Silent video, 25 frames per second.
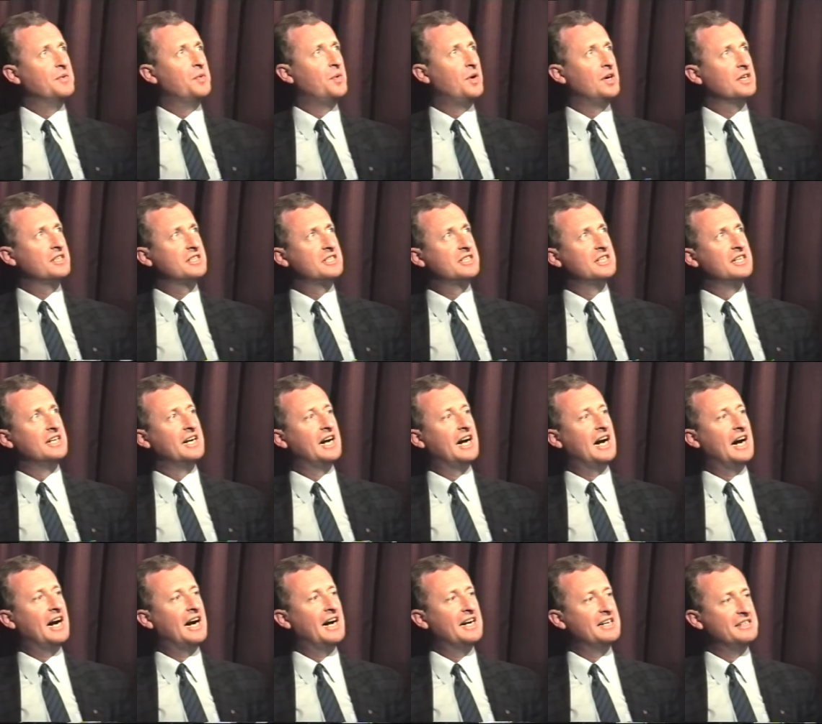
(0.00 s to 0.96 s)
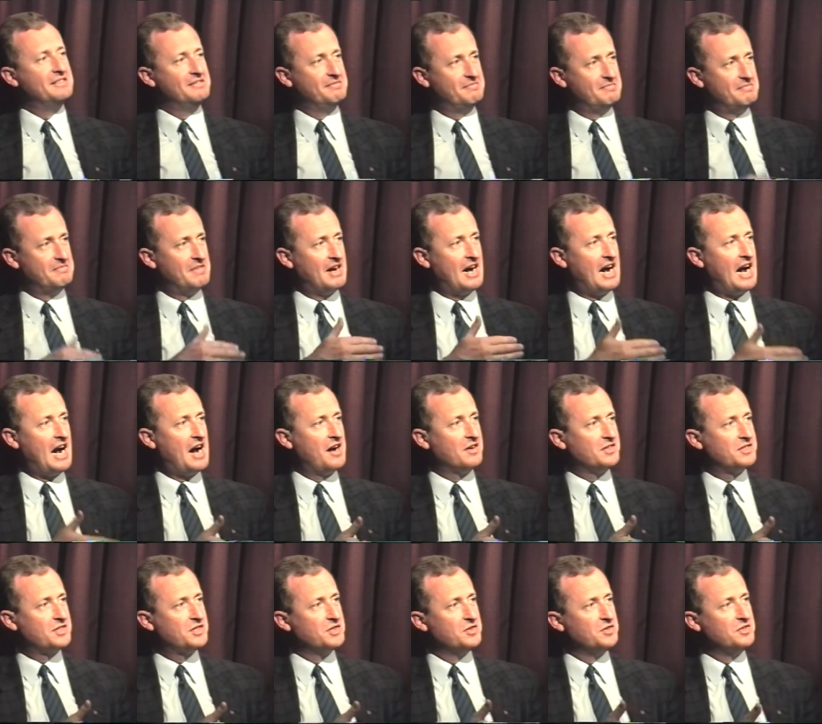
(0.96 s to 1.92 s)
what, uh, how
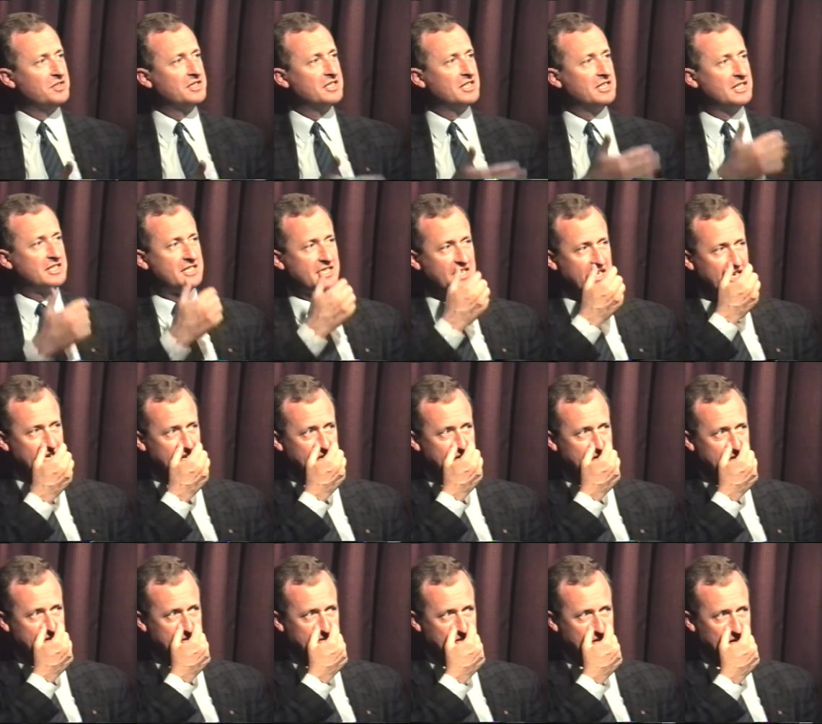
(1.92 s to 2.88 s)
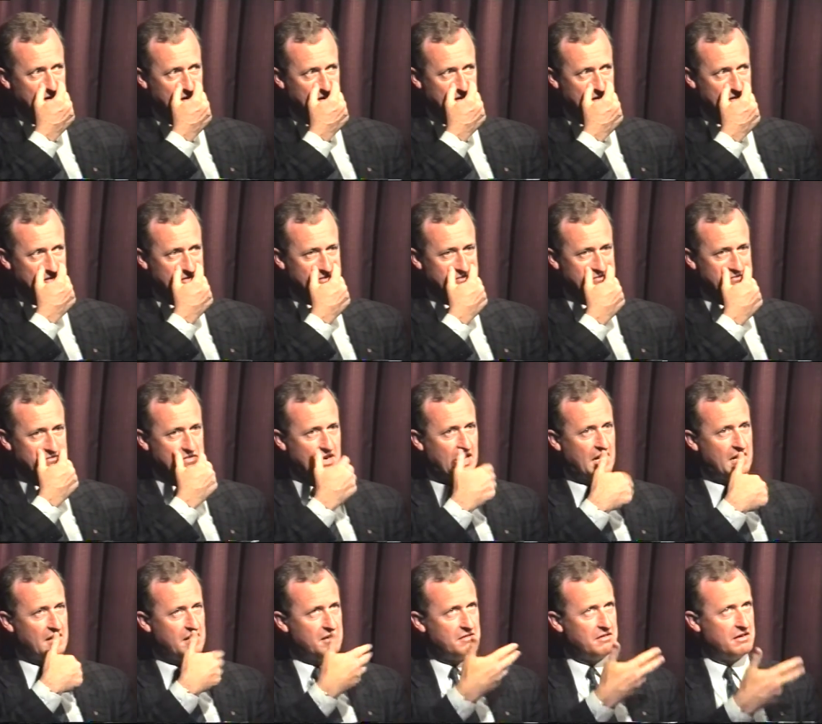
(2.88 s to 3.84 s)
soon did it take, uh,
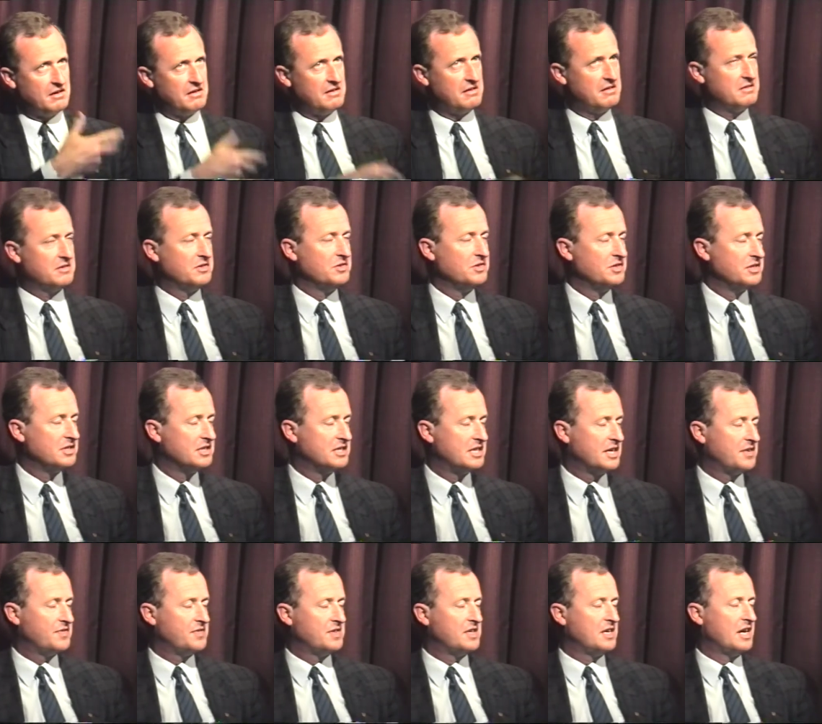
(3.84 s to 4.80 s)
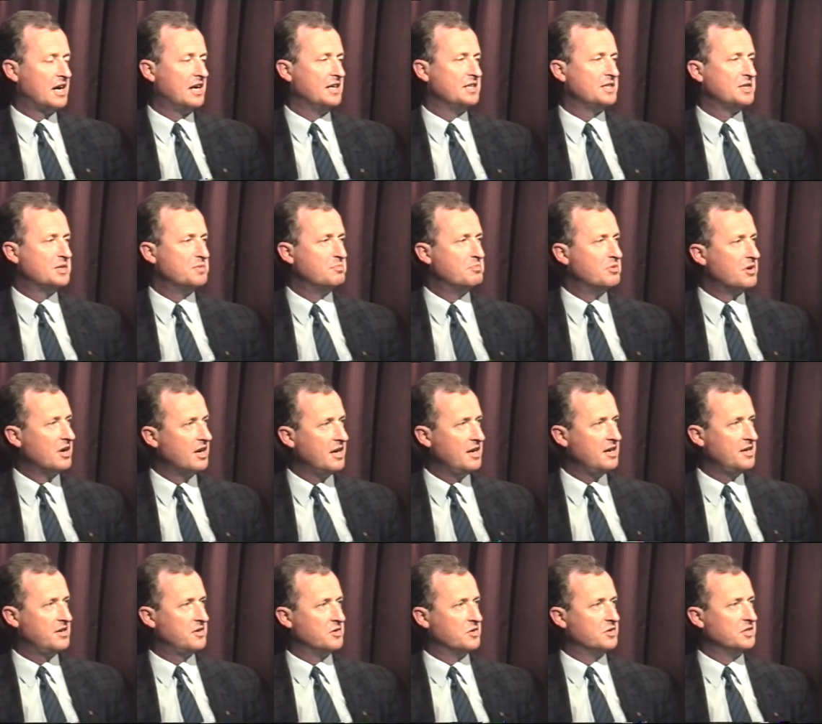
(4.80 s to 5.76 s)
how, long, how soon did it take for the ice to
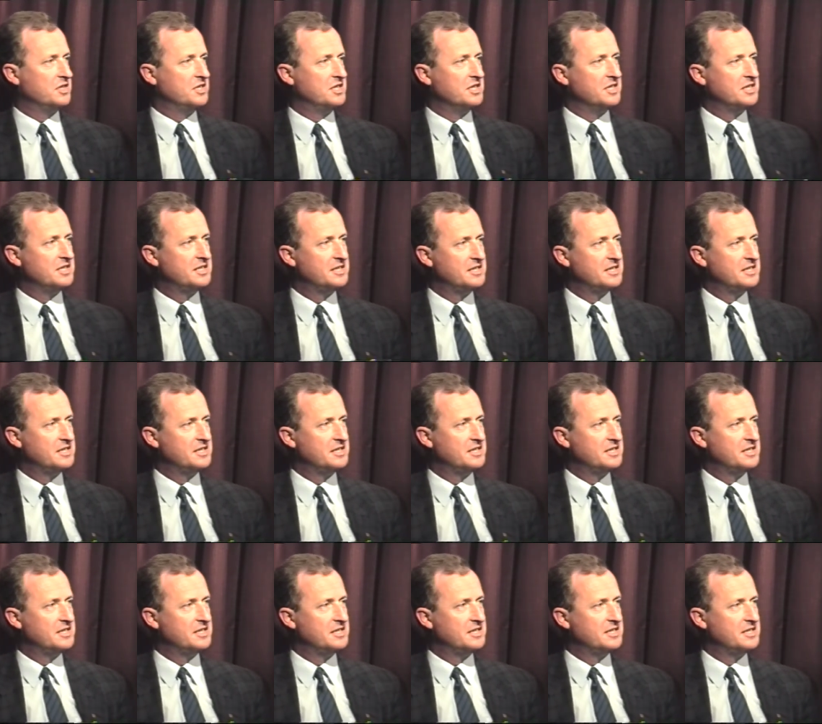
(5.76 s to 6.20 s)
break, or did it?